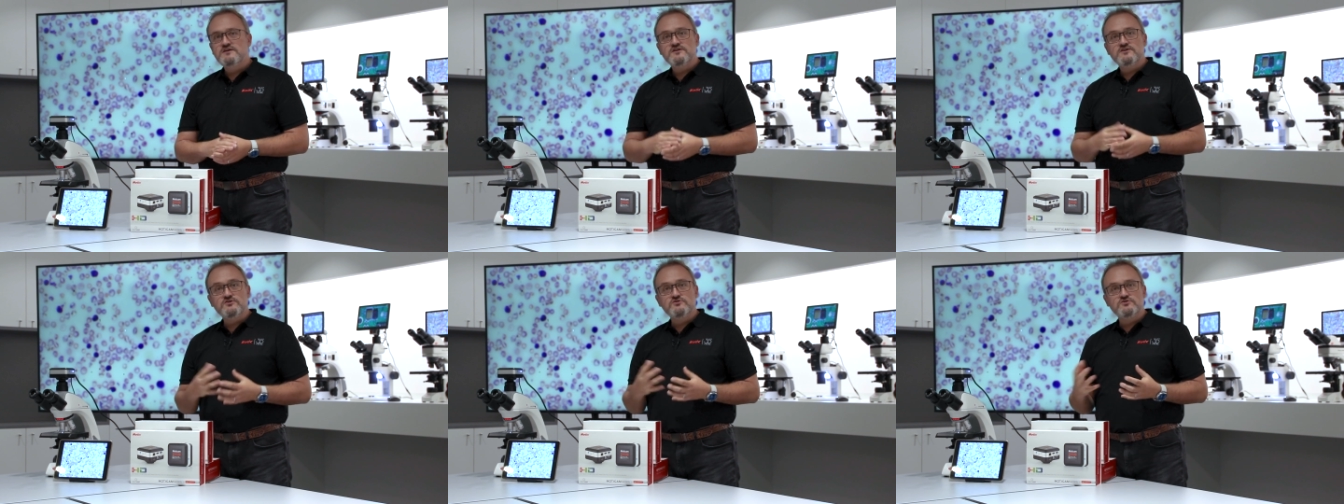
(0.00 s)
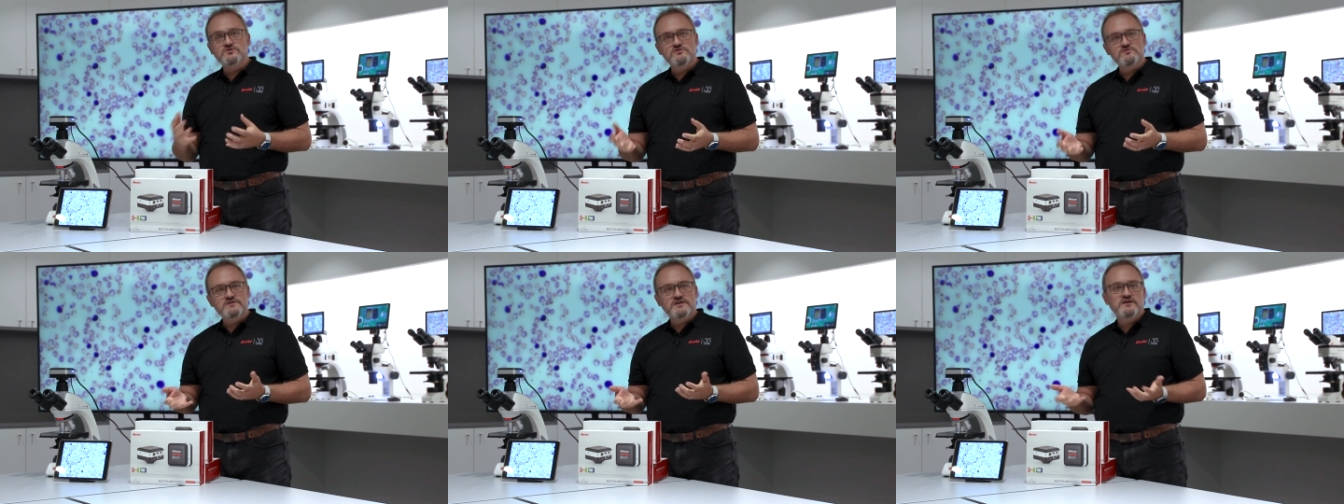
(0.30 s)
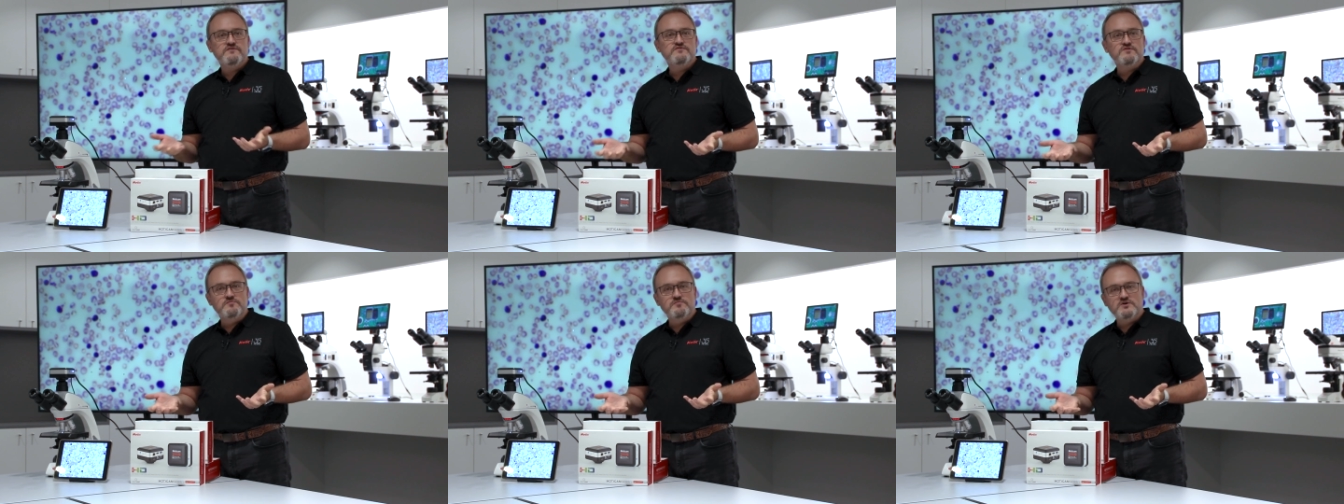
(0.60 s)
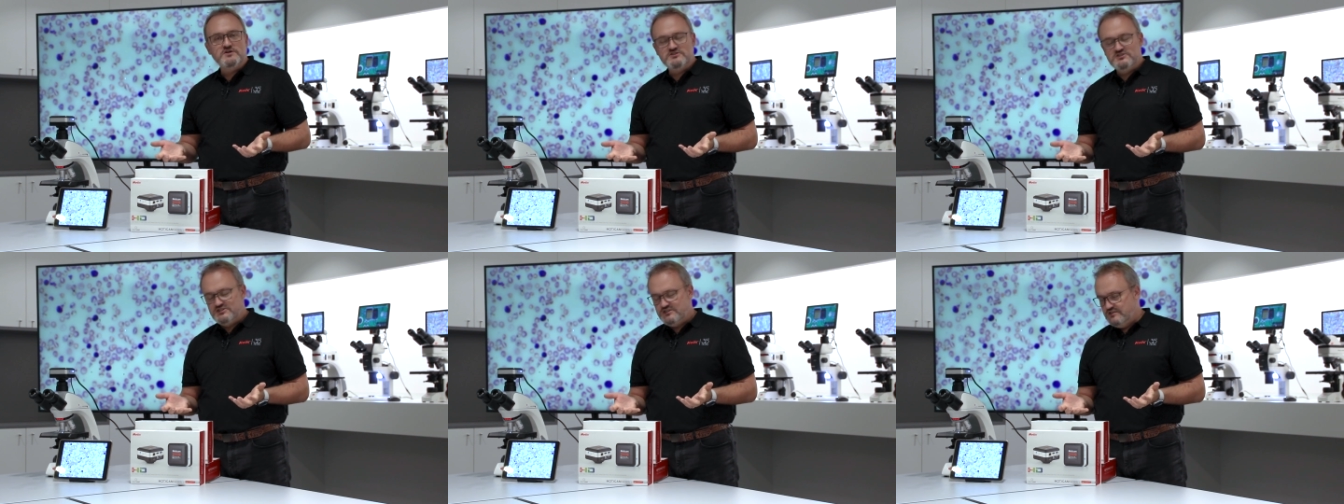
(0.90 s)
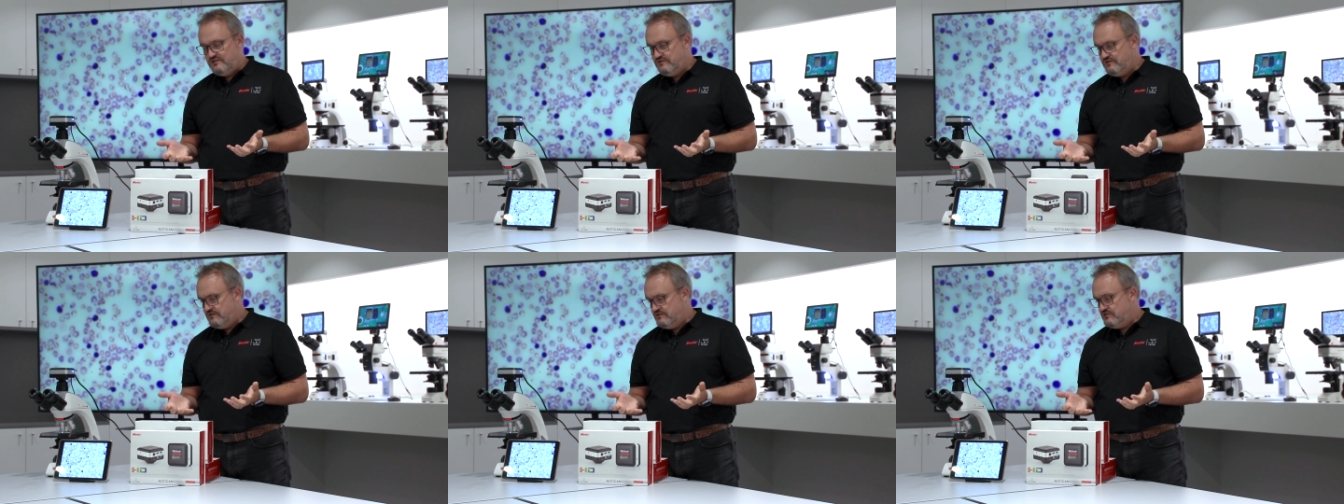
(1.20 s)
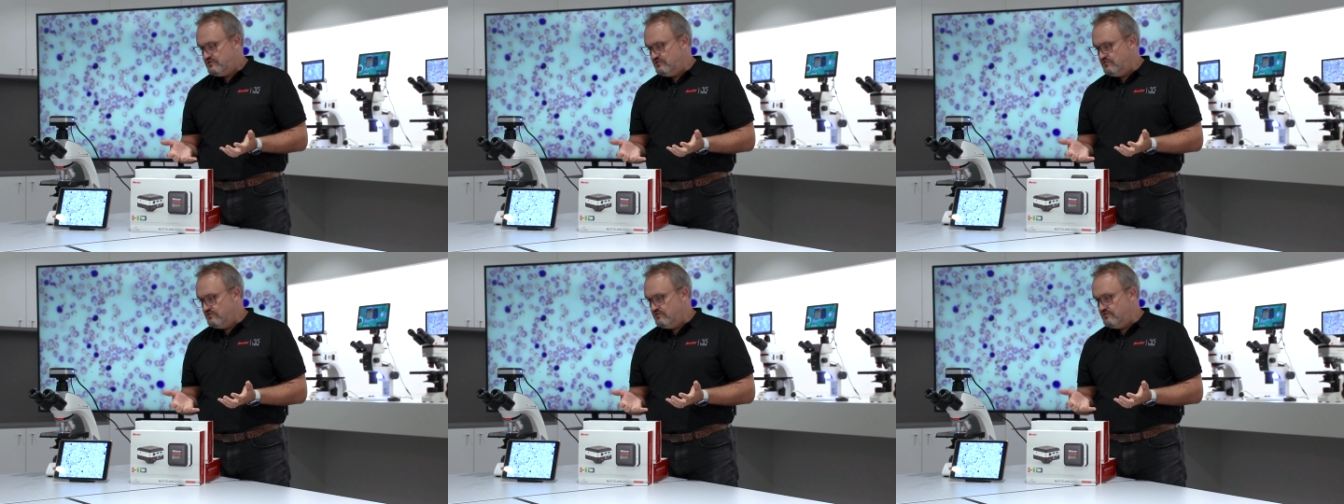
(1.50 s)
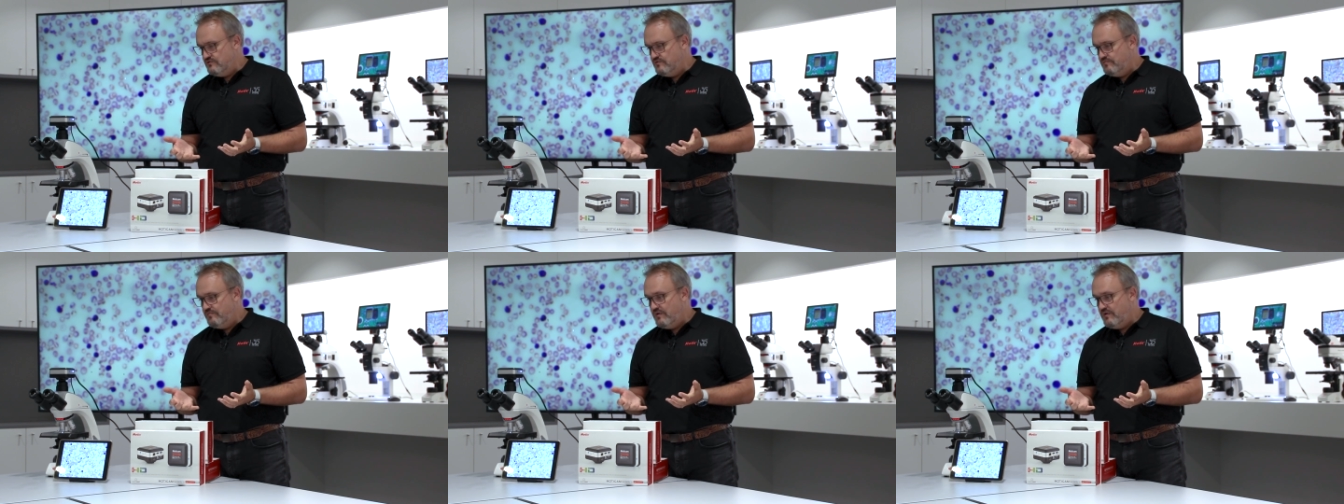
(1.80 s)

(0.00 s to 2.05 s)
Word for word: You don't have the budget to